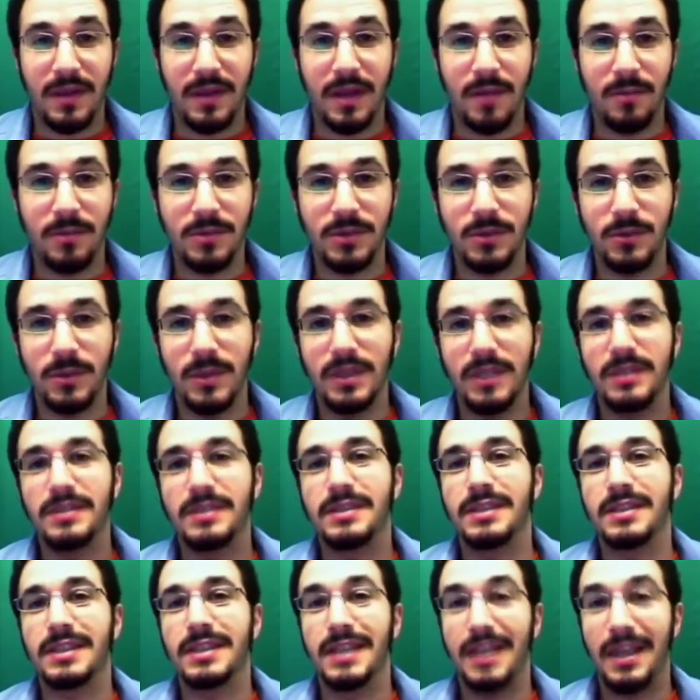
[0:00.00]
that I'm doing
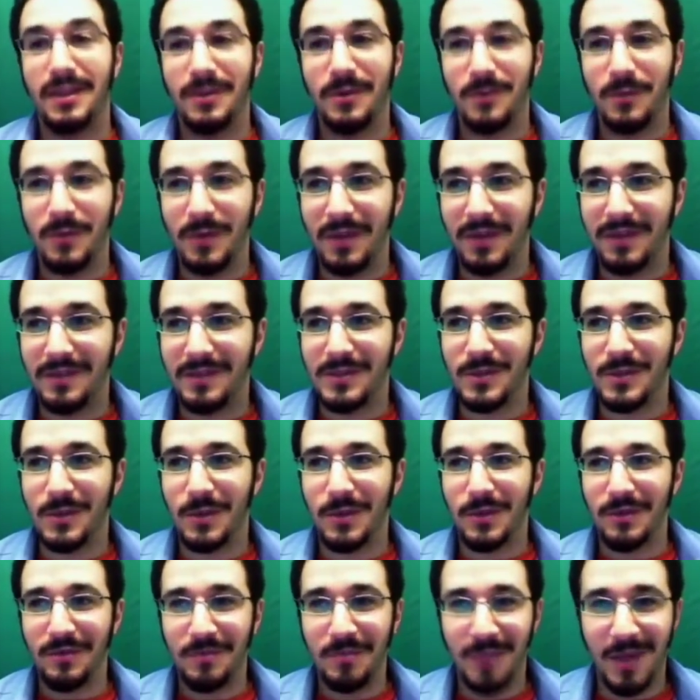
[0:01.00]
together with
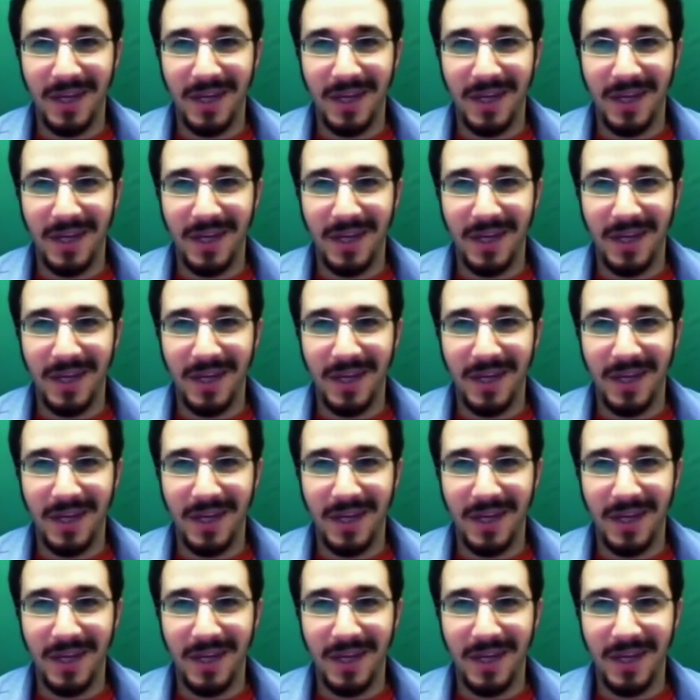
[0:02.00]
sort of